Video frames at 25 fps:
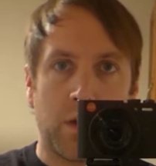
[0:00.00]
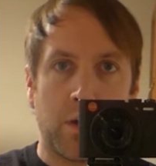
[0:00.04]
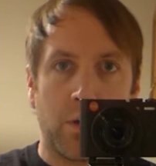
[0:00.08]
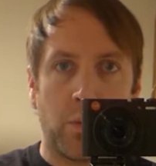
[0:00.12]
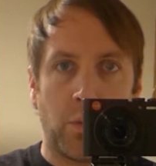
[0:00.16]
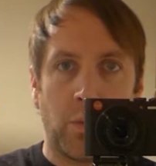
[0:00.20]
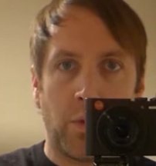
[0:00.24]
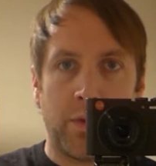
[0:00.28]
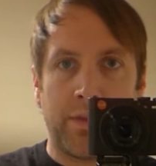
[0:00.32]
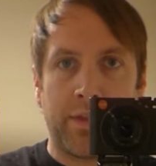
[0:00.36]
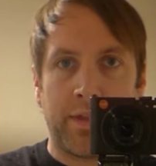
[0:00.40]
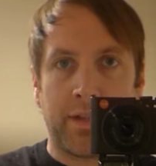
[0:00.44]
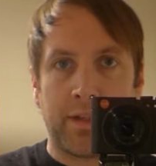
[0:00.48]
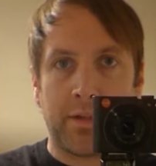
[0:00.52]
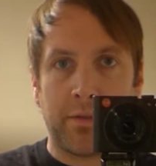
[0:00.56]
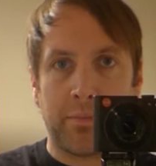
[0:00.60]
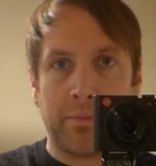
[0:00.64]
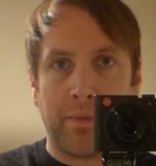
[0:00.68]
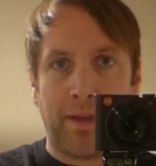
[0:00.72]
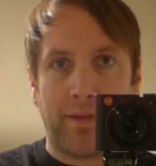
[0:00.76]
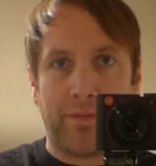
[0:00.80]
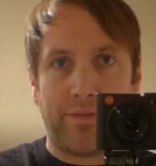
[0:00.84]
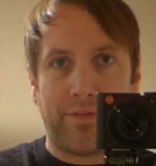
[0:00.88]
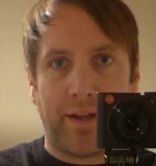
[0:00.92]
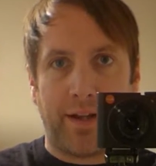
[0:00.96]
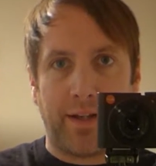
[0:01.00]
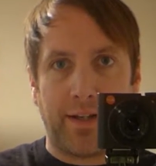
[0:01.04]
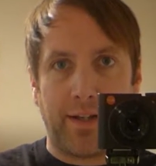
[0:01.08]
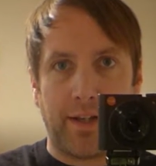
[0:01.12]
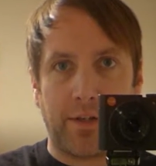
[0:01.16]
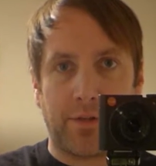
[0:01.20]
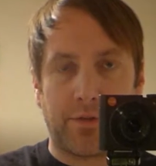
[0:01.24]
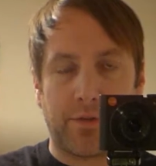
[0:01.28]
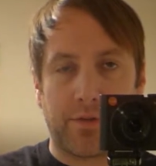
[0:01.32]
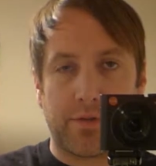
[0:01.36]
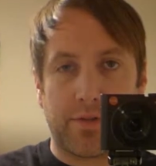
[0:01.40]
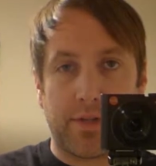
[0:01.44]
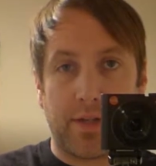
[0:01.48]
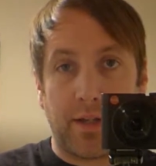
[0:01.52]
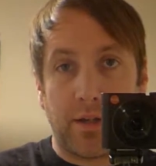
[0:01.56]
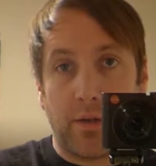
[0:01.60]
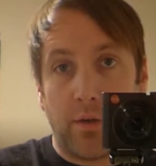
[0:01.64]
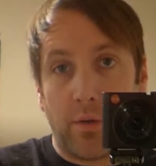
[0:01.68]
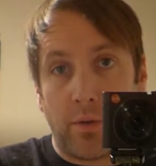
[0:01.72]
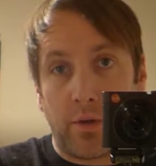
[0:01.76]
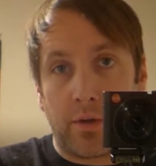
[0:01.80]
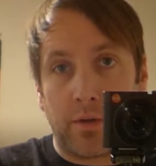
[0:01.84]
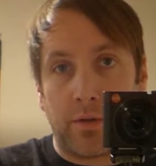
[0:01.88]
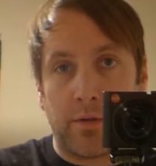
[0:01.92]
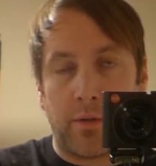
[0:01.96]
One thing you may find interesting
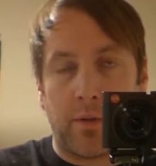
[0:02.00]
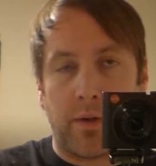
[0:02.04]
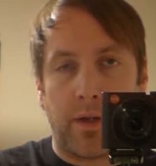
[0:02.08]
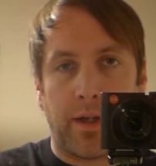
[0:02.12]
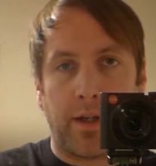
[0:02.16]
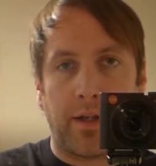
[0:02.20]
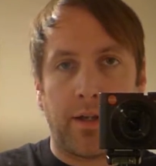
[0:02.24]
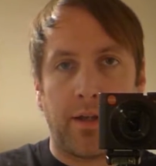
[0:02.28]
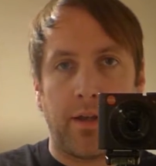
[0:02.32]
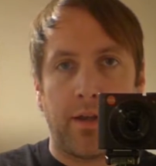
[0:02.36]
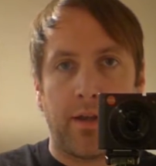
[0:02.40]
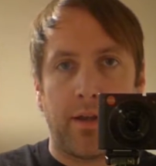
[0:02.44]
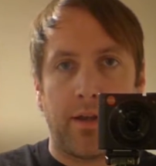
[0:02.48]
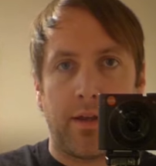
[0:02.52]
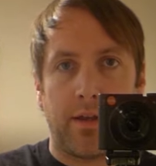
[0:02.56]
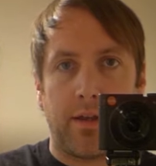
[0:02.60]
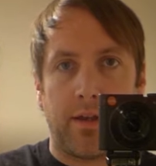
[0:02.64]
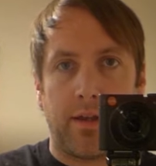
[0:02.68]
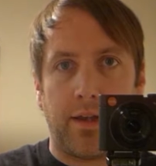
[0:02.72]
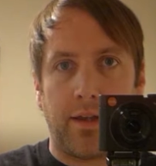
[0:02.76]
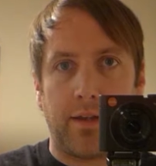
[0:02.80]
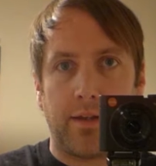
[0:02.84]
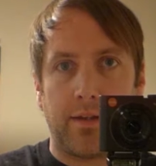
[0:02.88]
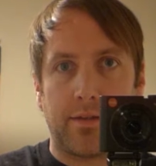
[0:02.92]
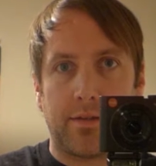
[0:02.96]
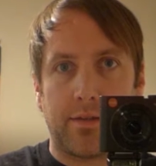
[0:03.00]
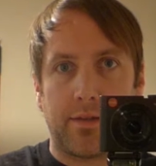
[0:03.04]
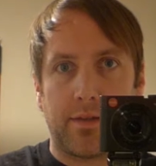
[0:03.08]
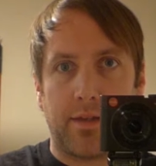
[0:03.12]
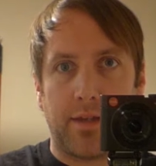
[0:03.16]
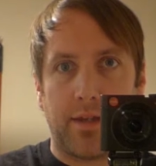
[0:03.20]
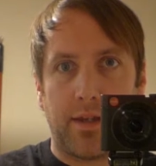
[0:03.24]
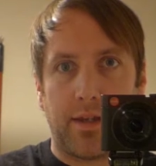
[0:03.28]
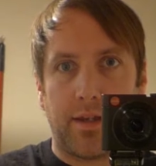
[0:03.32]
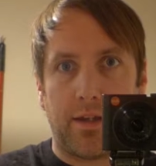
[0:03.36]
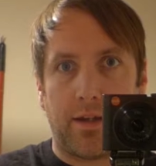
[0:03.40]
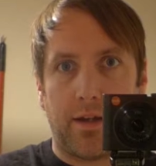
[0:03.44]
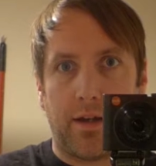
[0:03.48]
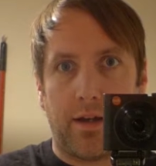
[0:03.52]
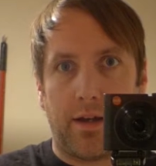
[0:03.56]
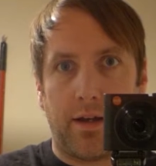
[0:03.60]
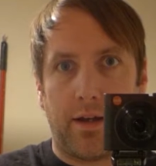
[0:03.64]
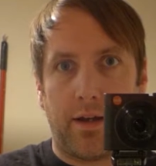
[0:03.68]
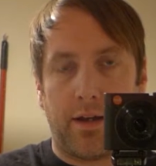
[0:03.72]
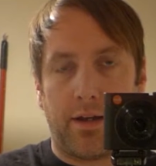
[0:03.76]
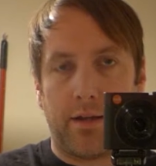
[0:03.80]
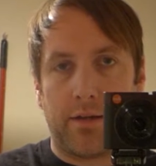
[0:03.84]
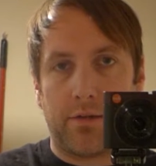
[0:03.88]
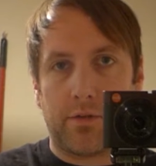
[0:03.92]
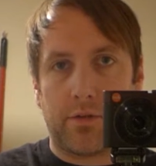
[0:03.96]
or annoying is
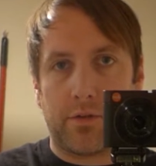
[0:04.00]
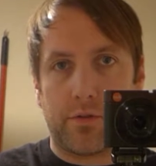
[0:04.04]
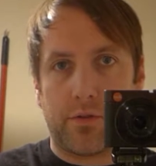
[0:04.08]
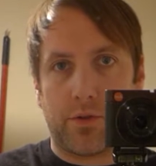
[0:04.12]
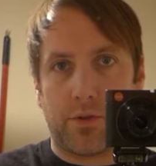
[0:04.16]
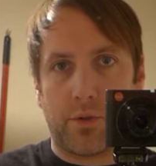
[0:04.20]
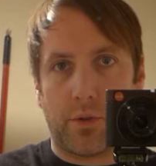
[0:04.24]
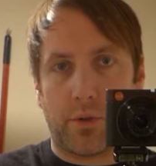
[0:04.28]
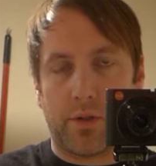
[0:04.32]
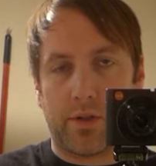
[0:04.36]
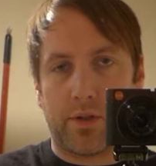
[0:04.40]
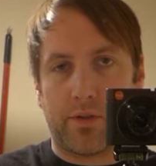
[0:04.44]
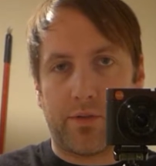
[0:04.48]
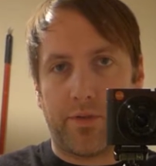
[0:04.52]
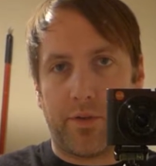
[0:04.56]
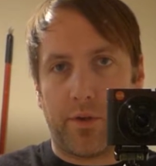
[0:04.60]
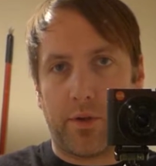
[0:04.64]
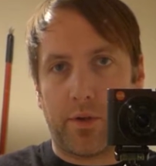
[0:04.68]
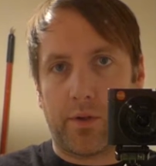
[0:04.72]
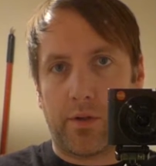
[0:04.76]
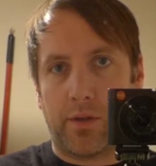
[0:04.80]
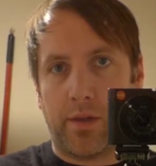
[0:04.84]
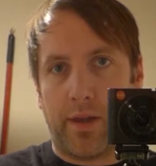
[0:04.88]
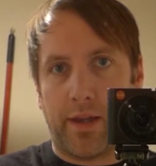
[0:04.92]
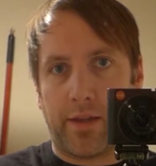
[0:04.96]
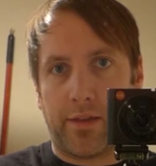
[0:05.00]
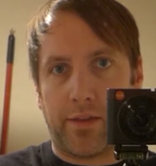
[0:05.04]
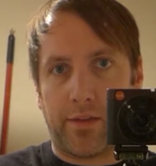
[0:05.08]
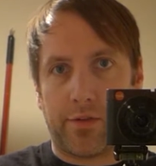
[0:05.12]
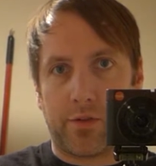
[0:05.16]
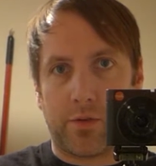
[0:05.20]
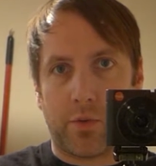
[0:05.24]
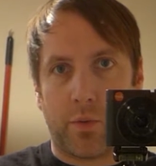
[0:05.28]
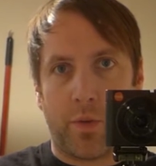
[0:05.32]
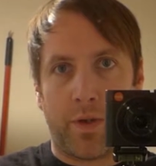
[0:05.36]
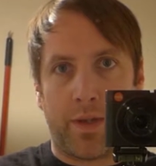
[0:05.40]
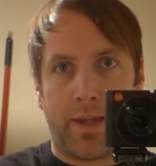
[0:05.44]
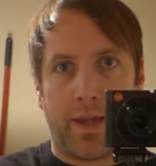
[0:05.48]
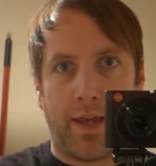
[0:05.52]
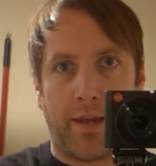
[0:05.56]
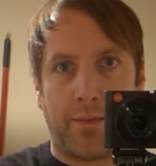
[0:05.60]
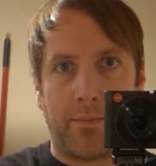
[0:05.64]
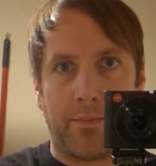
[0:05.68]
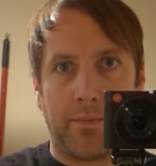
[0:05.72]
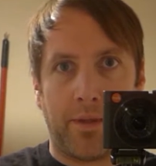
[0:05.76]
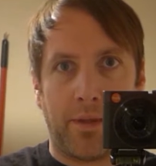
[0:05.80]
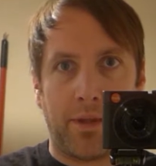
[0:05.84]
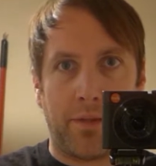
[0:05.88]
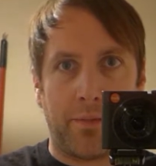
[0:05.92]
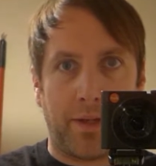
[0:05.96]
the shortest focal length is 28
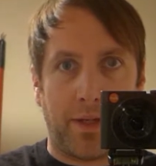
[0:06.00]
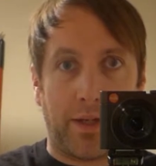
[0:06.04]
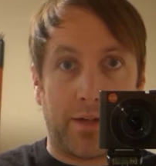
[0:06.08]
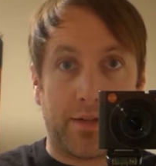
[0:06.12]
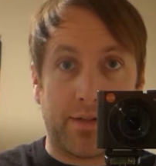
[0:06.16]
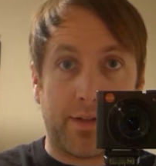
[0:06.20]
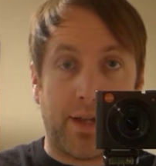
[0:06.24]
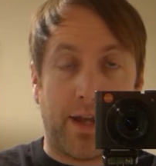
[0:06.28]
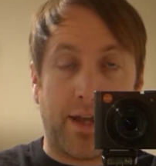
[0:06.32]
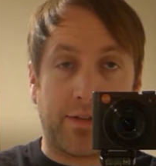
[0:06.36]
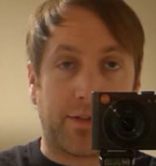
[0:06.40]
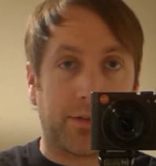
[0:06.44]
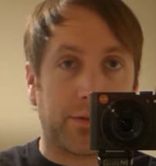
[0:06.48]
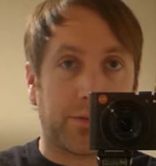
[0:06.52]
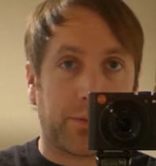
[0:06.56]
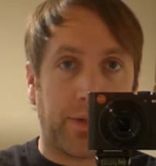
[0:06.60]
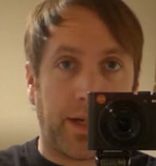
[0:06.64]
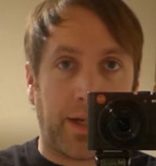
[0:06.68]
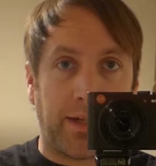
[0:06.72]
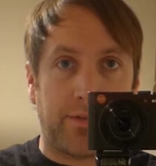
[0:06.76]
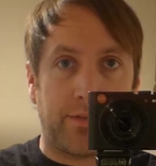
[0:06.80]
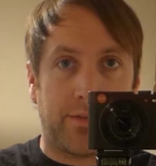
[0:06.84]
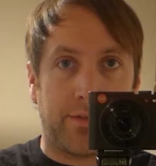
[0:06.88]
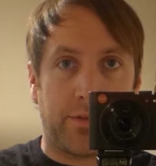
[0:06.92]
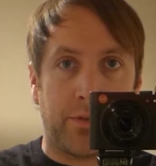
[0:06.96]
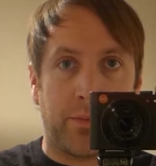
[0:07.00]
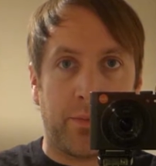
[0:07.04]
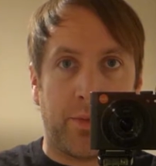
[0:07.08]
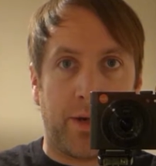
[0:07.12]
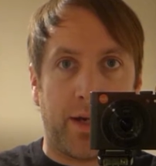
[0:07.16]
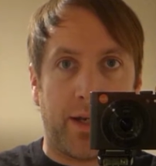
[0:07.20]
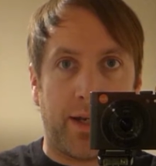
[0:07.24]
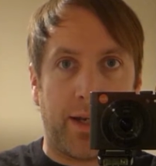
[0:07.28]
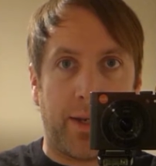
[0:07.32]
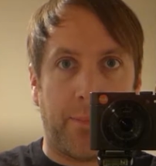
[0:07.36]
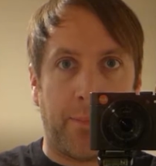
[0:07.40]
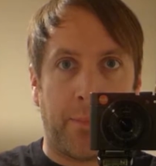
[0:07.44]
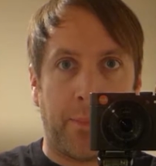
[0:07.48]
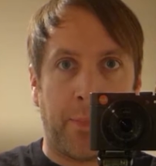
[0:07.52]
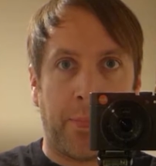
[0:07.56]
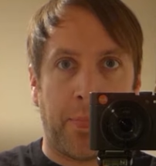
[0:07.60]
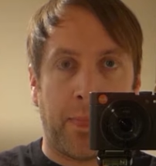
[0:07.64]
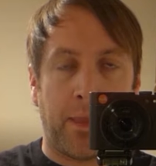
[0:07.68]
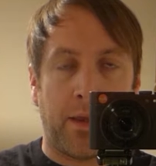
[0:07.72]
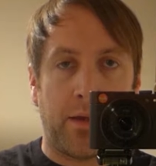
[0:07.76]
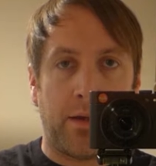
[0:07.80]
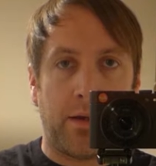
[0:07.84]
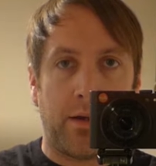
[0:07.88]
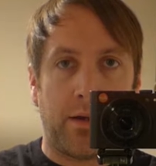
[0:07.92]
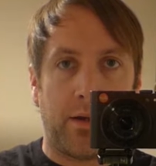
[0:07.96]
millimeters. It has a great zoom on it,
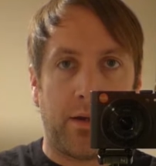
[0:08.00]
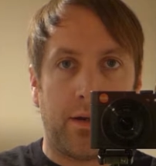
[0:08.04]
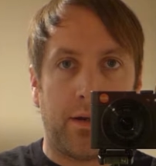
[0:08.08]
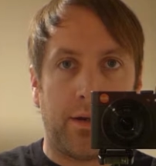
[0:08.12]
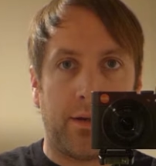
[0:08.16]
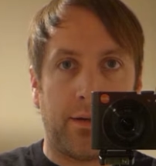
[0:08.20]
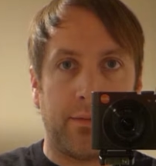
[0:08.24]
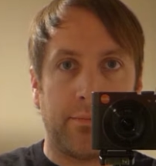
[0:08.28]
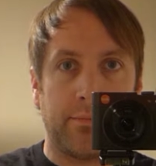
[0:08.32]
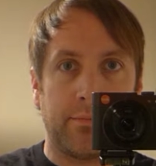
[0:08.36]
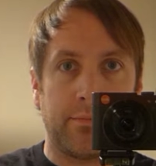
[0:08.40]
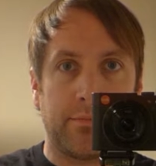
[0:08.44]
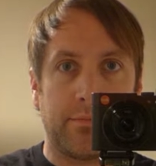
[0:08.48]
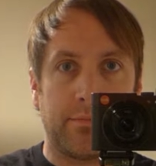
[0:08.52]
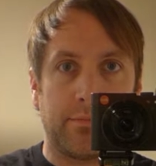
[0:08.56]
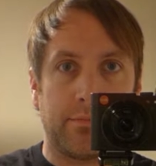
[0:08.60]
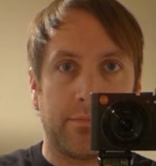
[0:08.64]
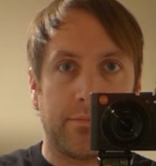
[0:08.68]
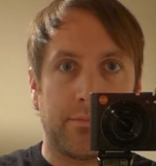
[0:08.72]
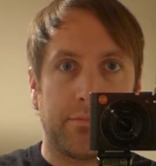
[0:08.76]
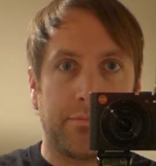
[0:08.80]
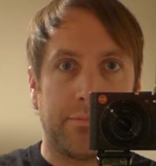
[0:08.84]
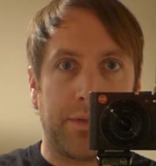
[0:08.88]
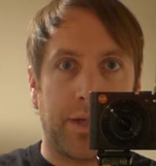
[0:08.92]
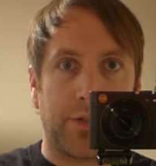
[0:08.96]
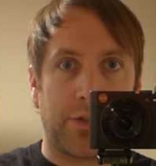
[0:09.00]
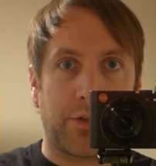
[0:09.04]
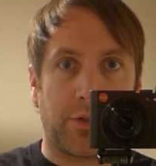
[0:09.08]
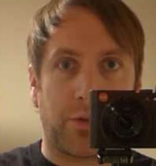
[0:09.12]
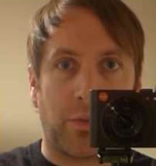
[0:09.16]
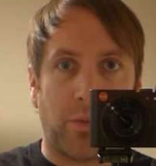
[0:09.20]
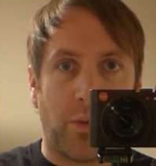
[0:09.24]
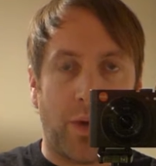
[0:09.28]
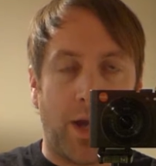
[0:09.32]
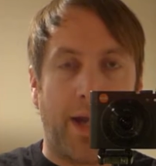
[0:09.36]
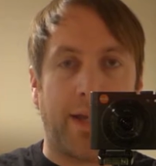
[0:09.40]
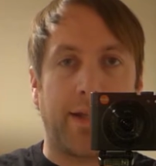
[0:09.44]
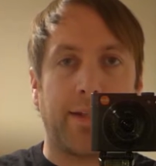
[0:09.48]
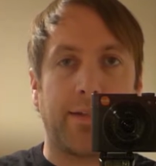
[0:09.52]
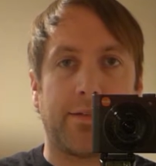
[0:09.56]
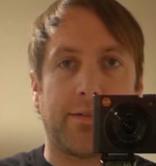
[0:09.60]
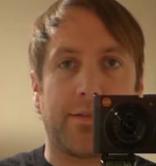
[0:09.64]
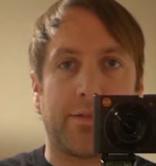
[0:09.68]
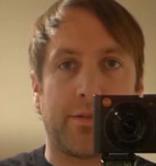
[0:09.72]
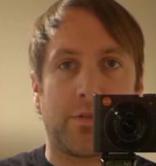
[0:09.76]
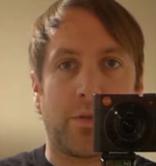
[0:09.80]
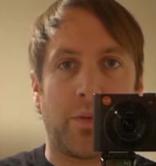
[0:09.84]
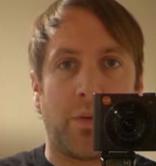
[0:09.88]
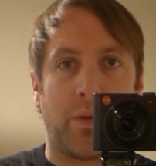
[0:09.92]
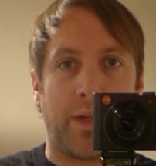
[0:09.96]
but your widest
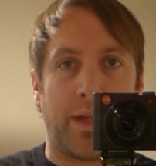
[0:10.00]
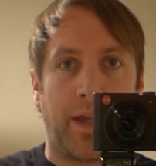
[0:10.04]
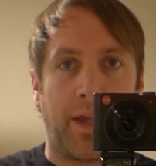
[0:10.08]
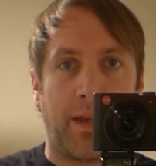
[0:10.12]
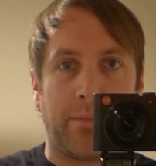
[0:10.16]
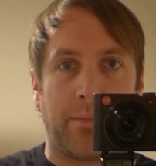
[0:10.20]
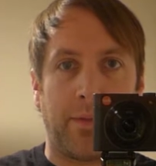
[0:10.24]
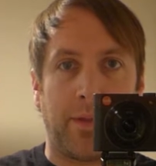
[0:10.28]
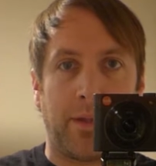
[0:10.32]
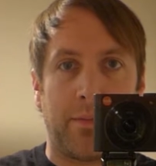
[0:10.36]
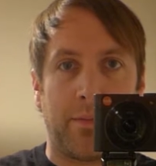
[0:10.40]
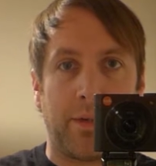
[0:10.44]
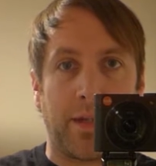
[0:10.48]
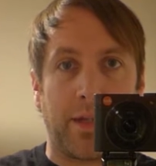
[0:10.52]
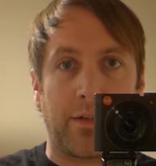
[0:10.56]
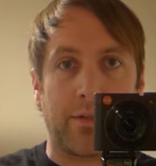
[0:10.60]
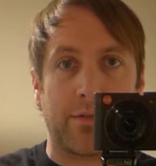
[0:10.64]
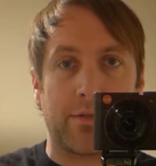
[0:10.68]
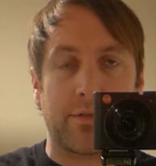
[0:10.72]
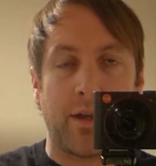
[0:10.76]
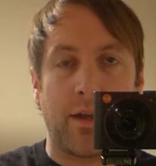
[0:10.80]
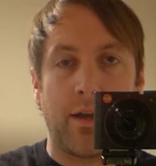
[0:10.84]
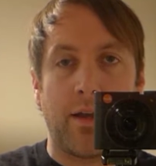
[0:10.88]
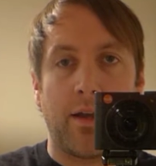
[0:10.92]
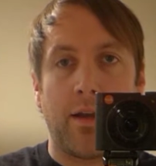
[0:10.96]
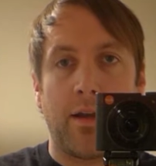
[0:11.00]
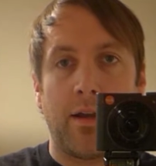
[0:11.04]
is 28 millimeters.